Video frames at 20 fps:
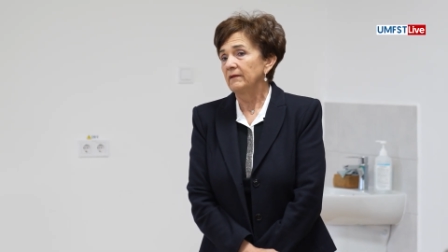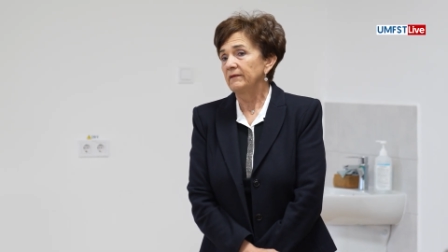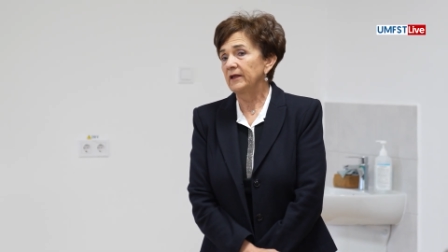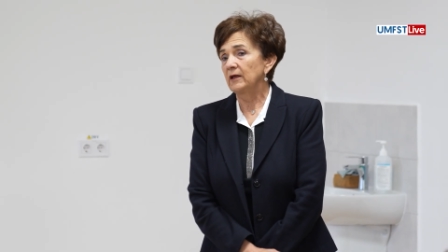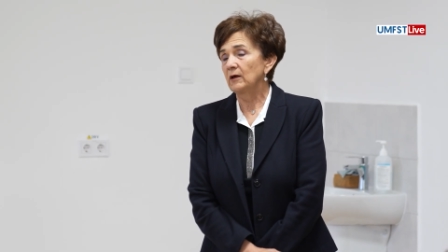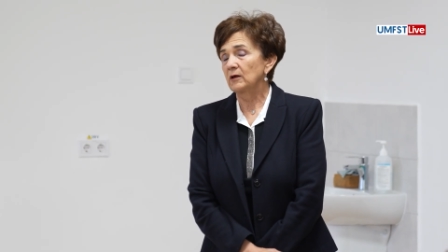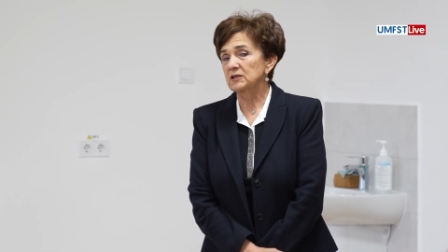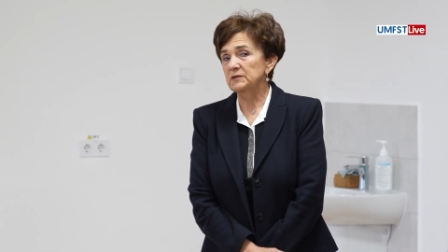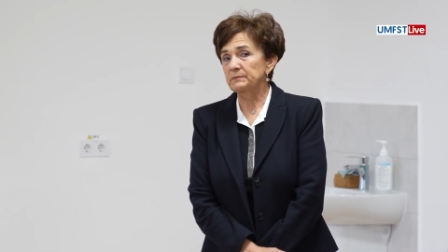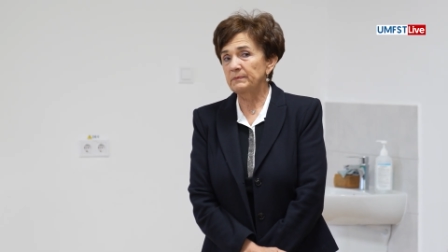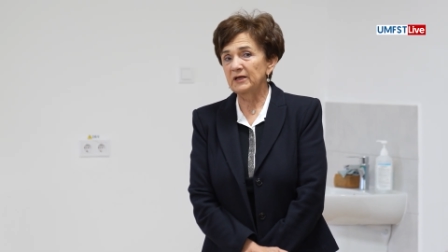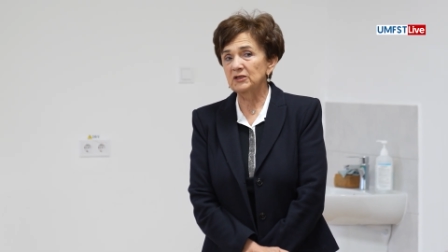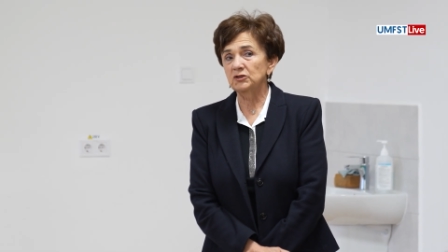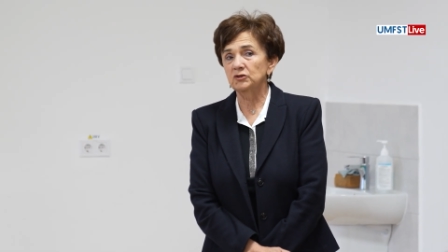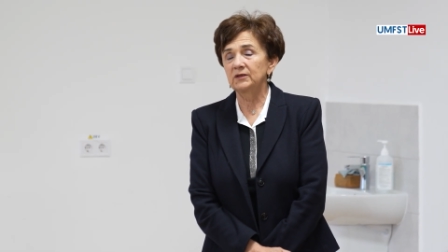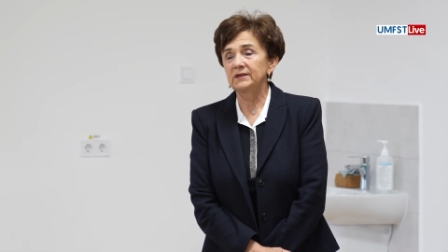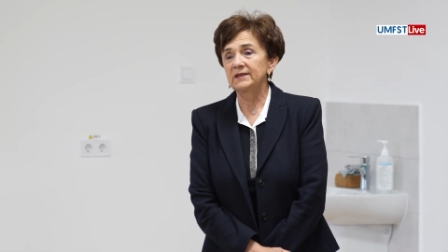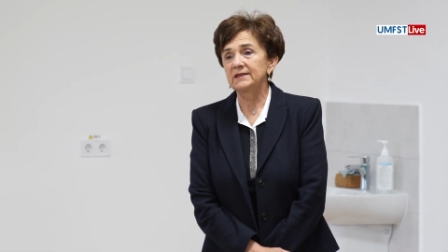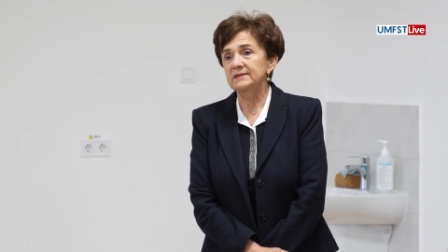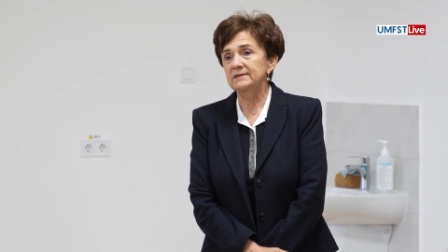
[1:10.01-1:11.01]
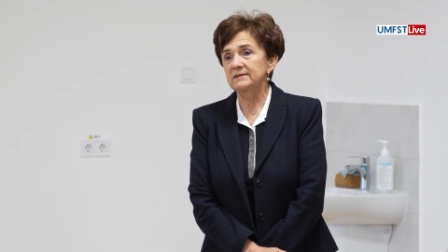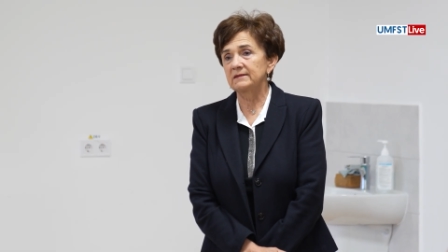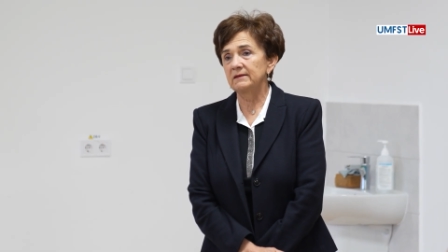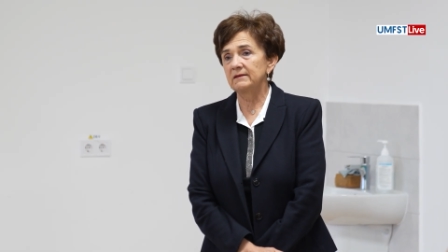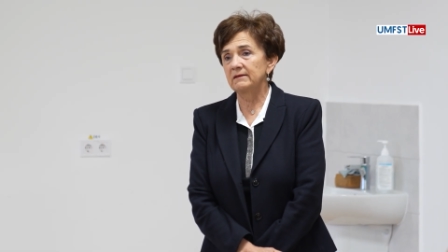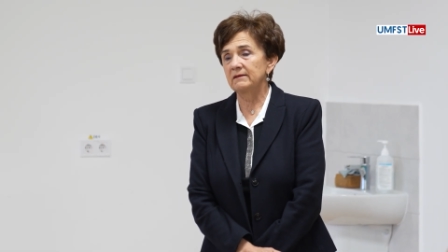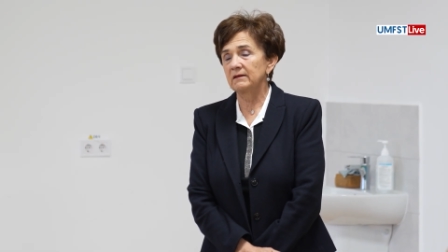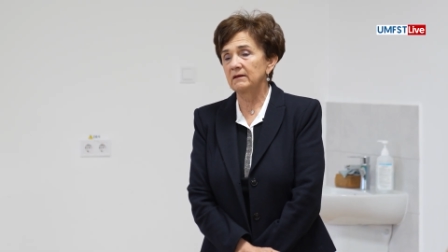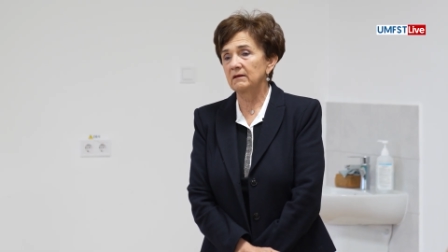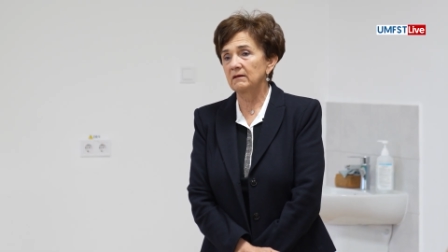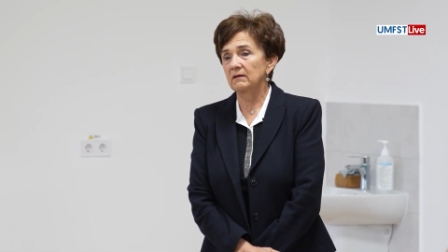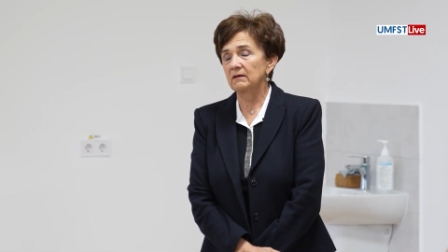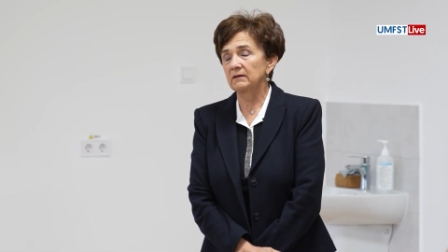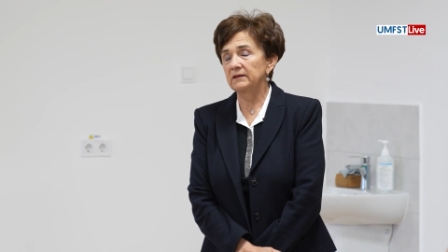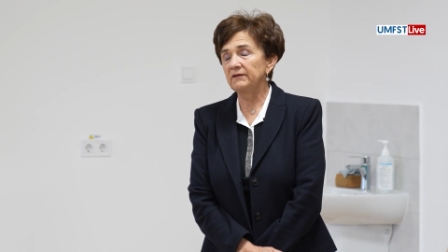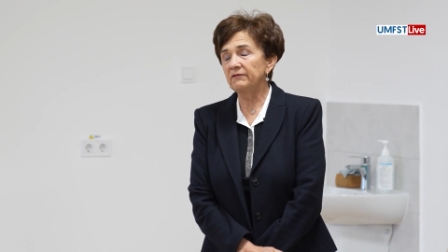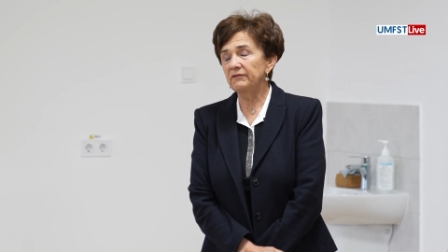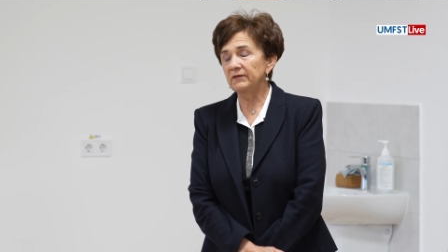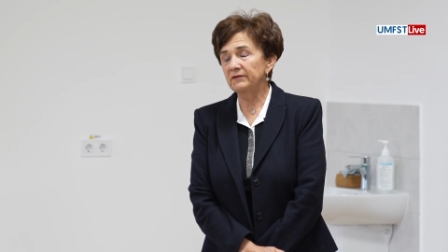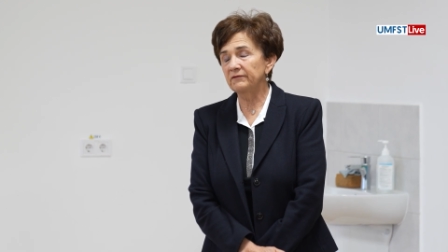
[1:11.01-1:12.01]
They are specialists in
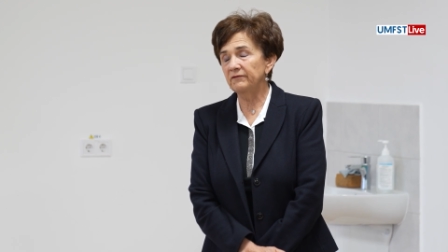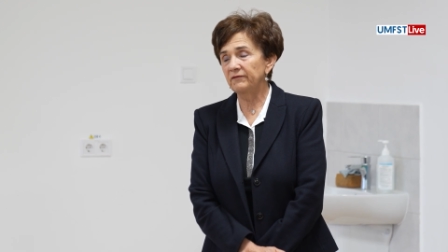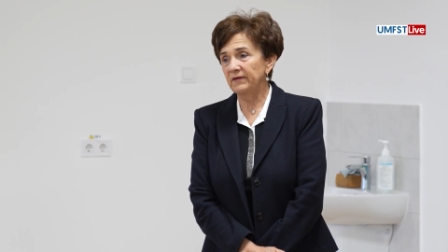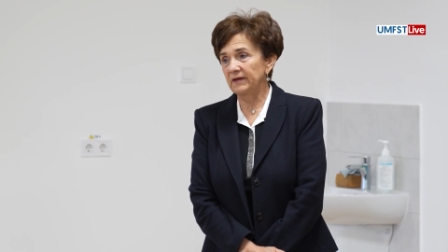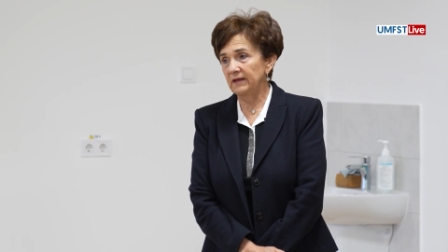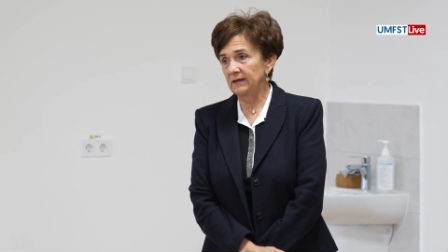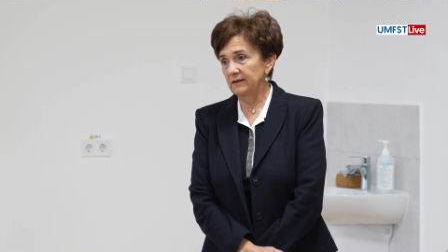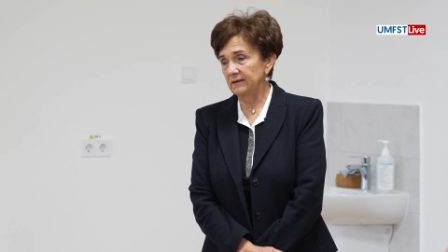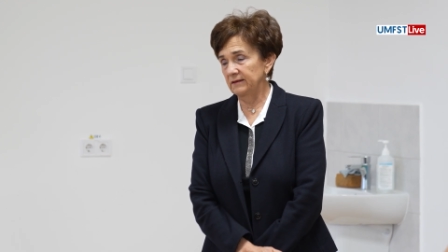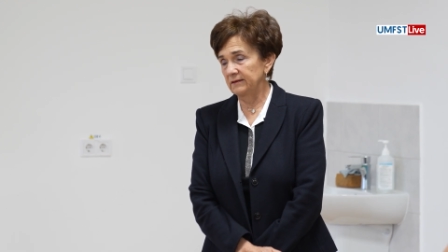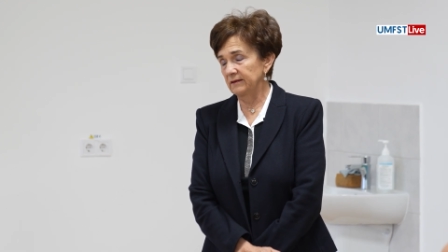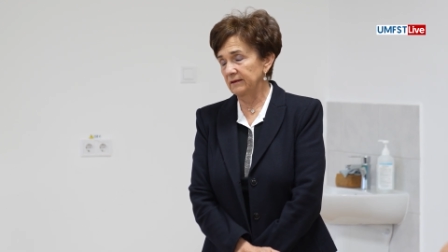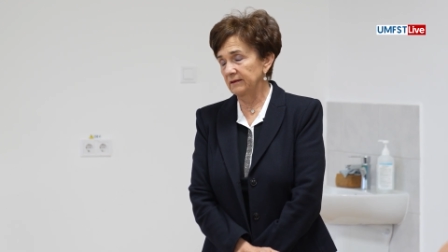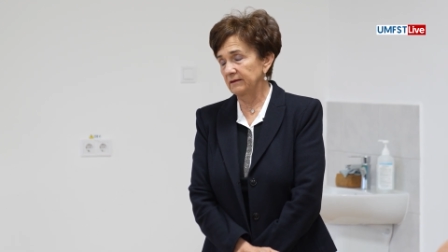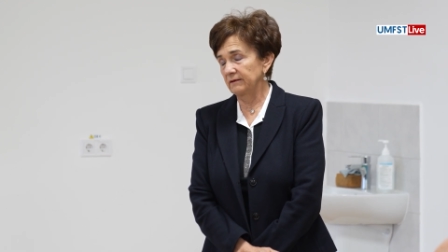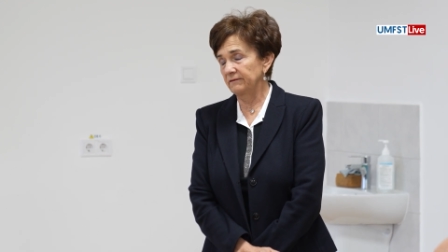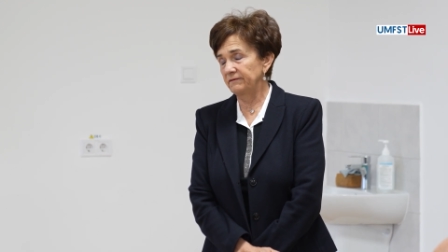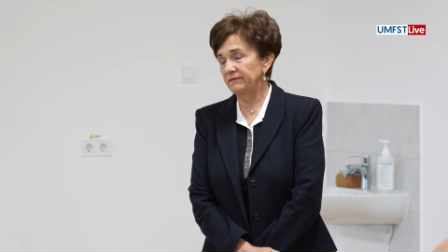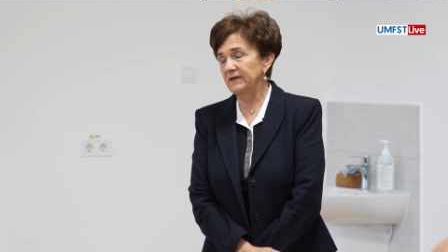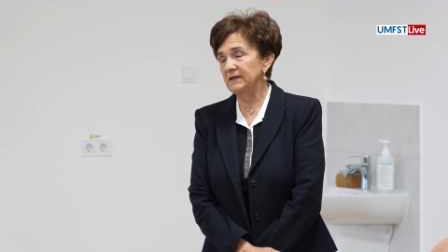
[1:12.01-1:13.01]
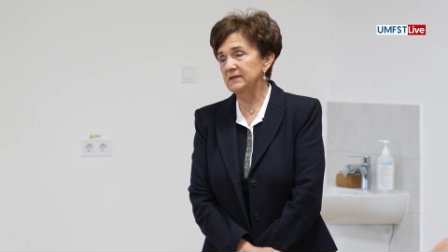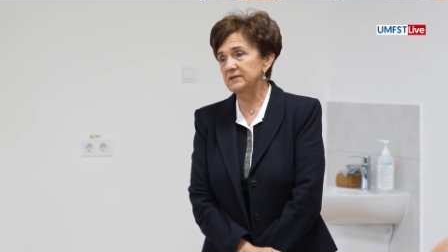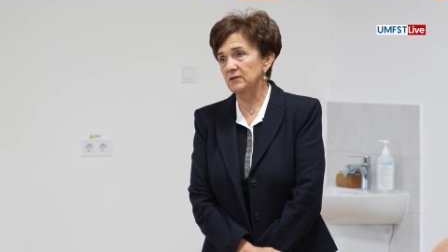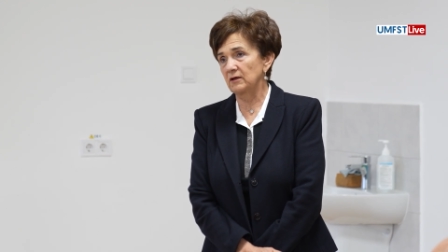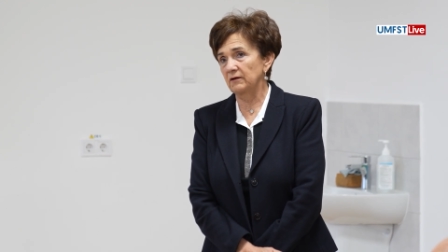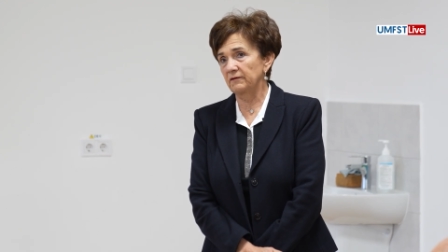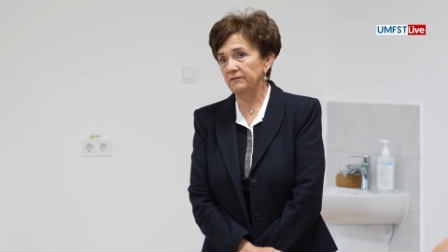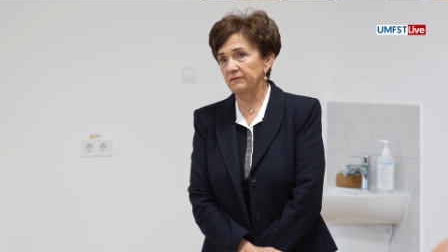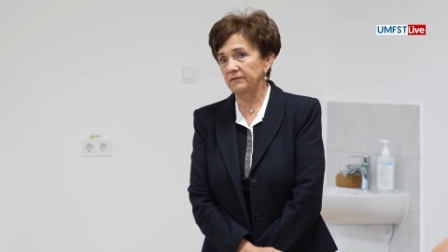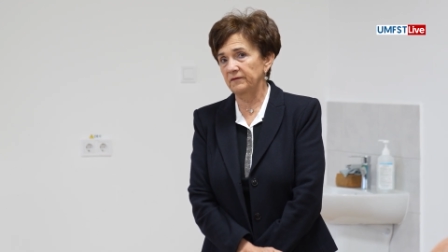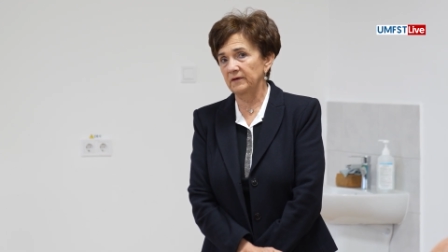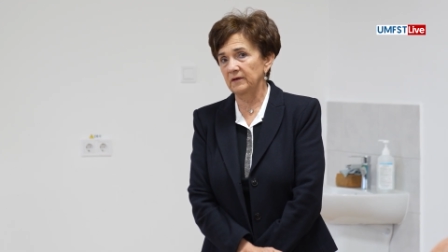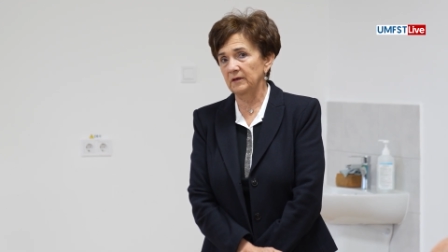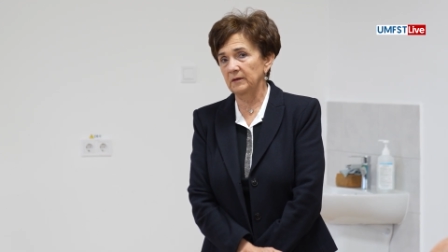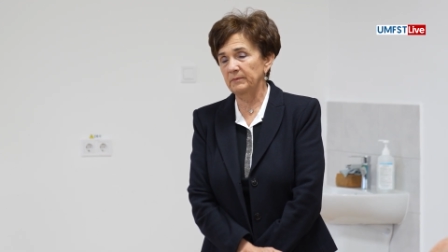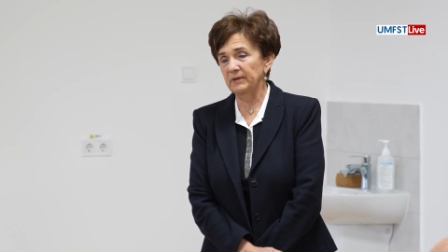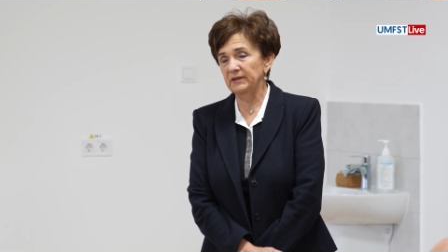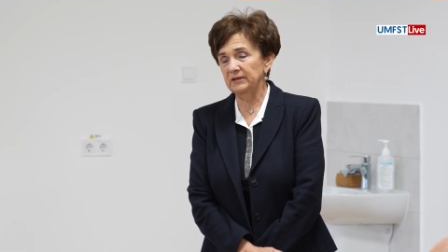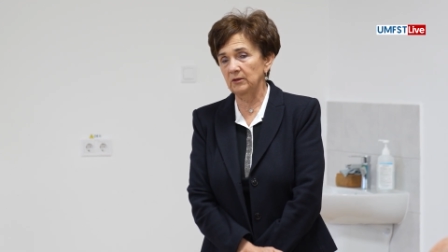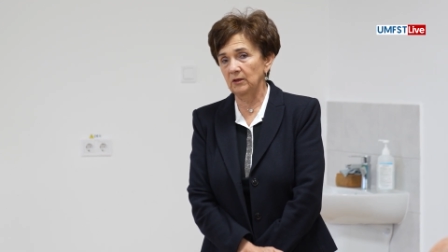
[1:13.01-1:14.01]
different fields of
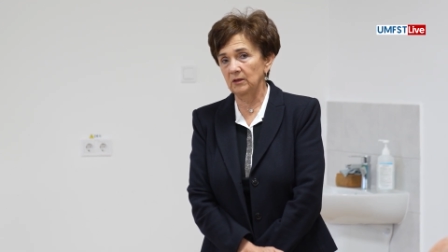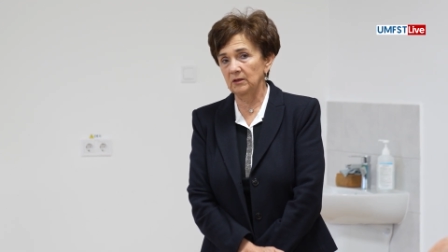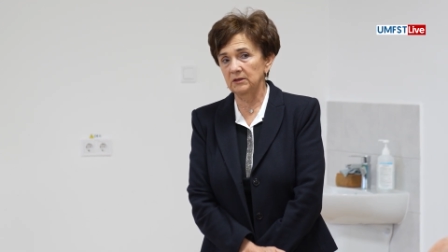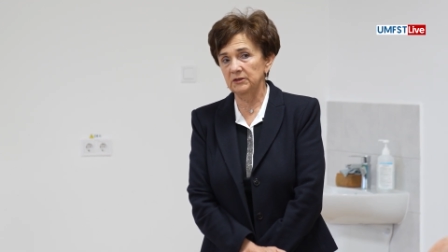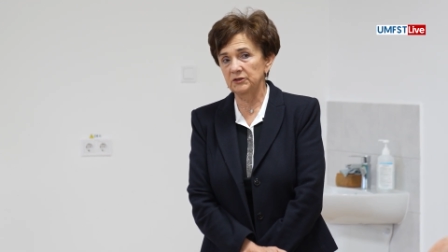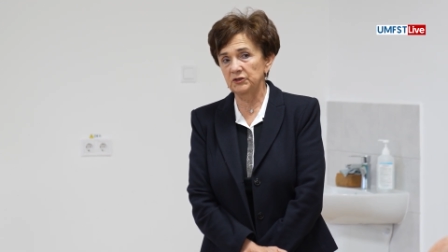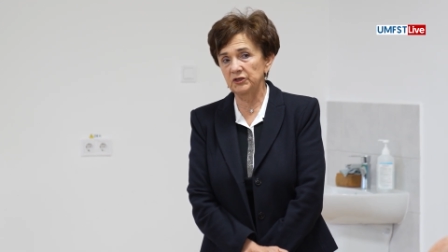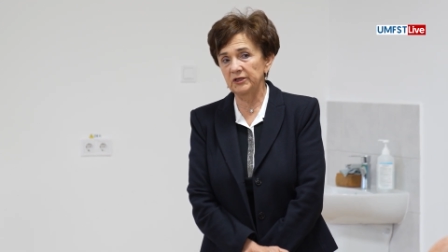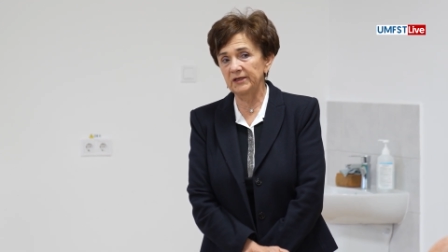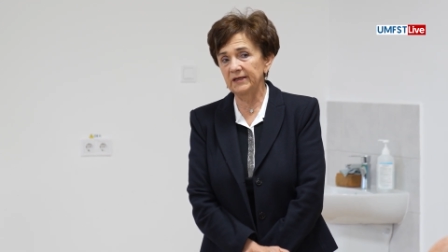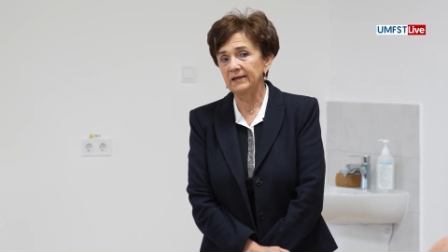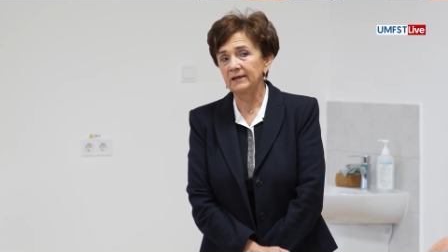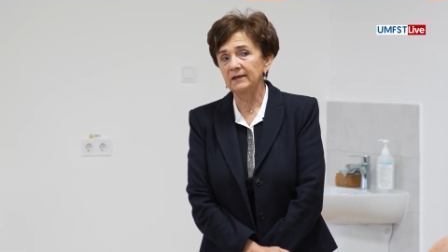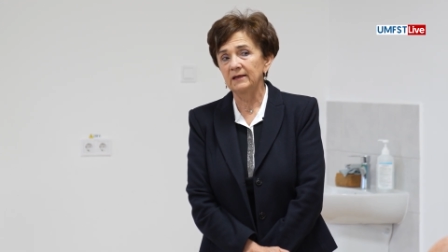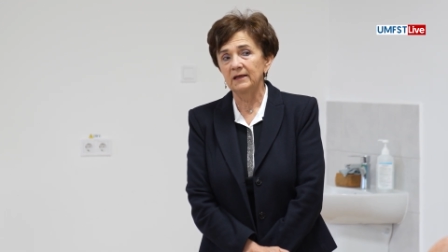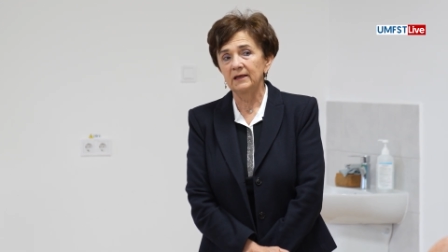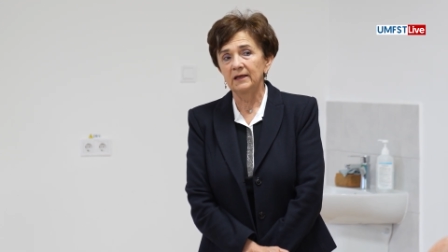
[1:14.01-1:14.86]
pathology,